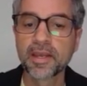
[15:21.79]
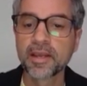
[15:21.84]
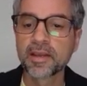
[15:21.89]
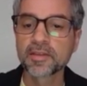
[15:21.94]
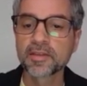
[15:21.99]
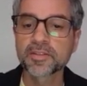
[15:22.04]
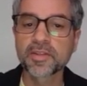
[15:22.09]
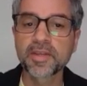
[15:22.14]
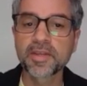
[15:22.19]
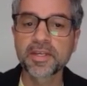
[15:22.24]

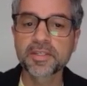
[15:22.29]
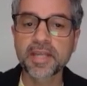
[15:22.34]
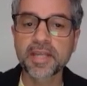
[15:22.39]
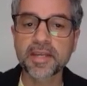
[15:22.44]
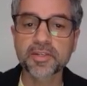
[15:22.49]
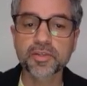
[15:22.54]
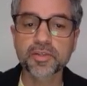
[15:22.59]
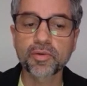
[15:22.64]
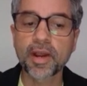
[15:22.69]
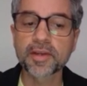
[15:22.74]
So these
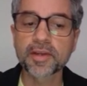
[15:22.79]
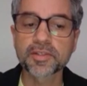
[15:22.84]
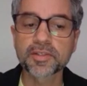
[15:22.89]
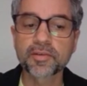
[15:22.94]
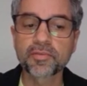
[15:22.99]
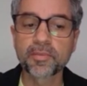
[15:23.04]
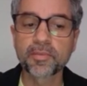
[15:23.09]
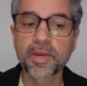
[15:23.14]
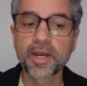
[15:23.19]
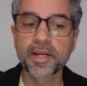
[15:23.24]
extracts are
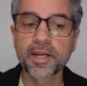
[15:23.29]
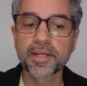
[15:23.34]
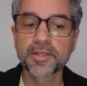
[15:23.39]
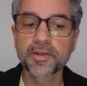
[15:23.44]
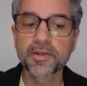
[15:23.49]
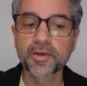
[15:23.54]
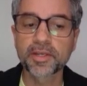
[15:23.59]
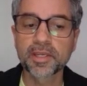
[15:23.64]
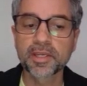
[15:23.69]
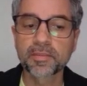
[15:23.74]
from earlier
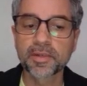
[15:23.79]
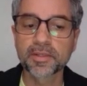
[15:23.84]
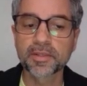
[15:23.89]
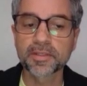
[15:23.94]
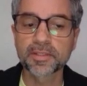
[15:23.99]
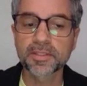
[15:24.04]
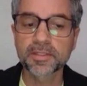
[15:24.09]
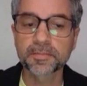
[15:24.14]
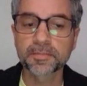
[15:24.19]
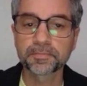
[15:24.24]

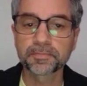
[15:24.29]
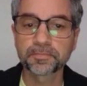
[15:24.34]
documents.